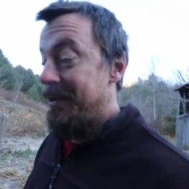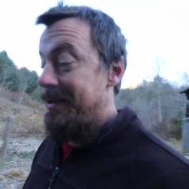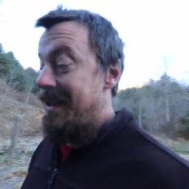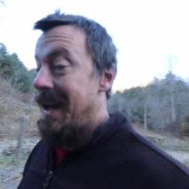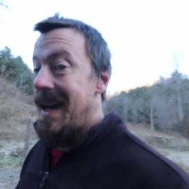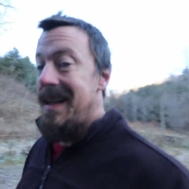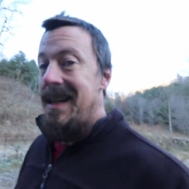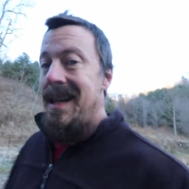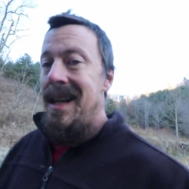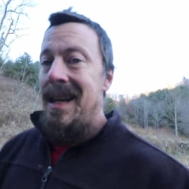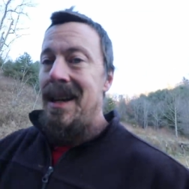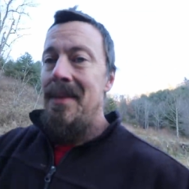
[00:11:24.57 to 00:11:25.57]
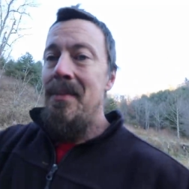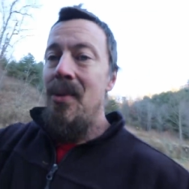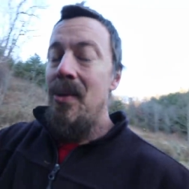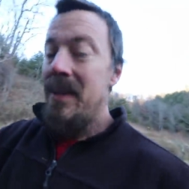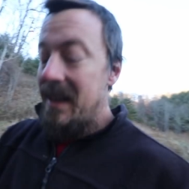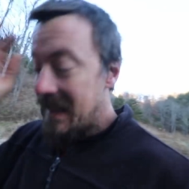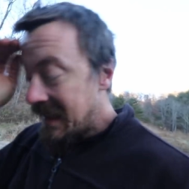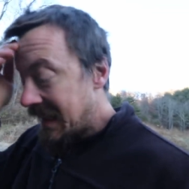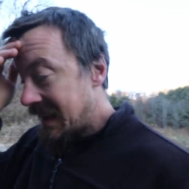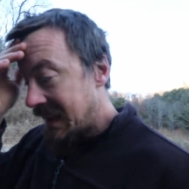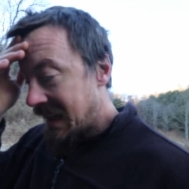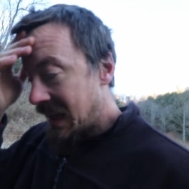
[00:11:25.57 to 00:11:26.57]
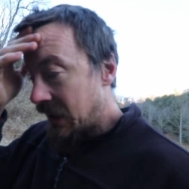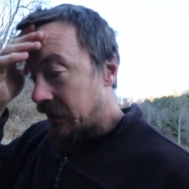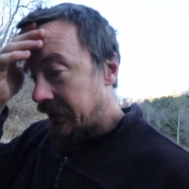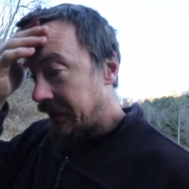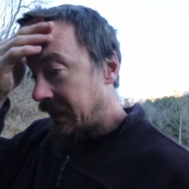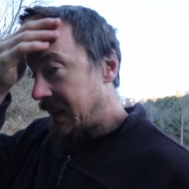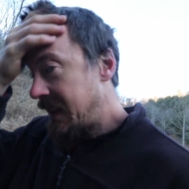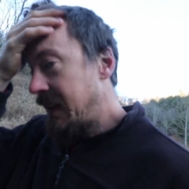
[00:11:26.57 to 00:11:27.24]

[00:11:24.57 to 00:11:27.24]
is that more than anything else,